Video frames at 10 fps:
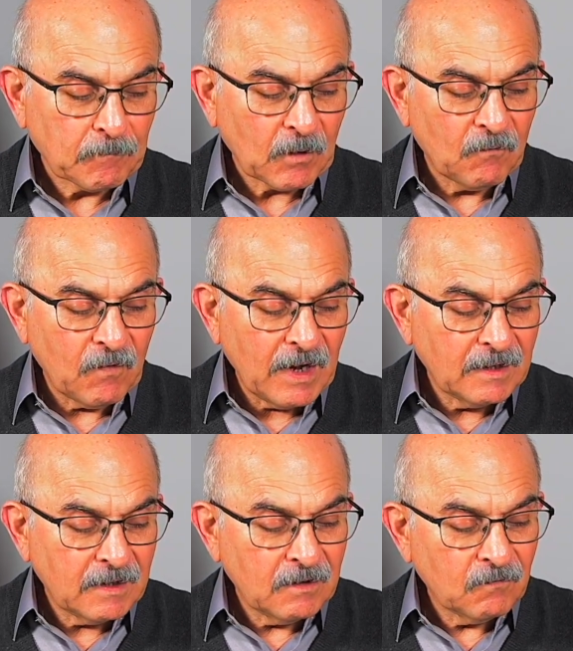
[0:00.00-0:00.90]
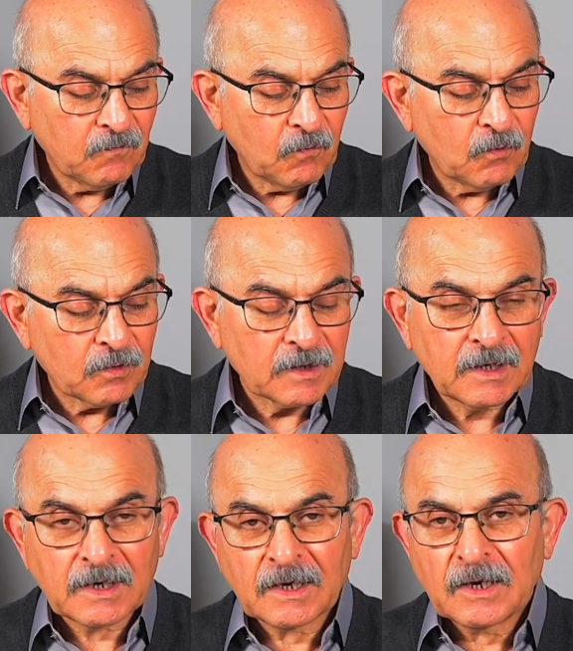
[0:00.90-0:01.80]
waiting for
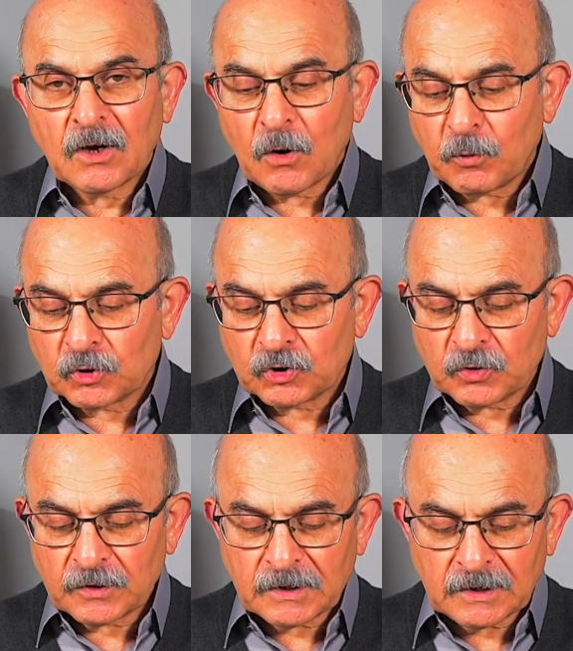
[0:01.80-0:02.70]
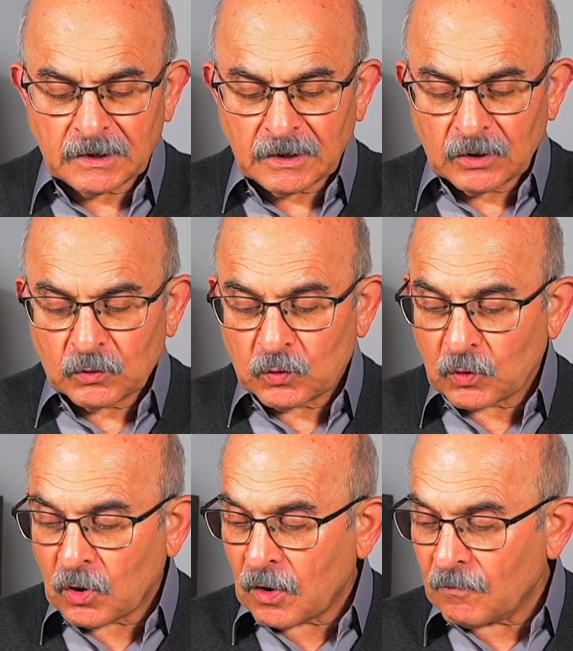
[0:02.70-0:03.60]
the opportunity to
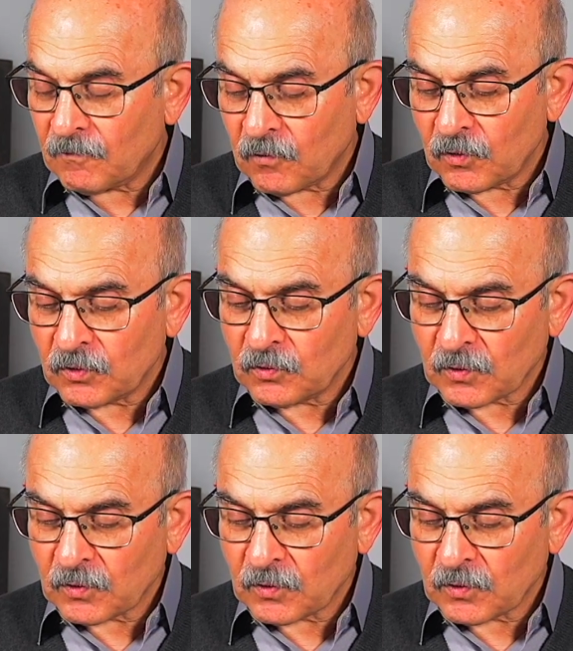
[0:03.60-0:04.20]
come for you.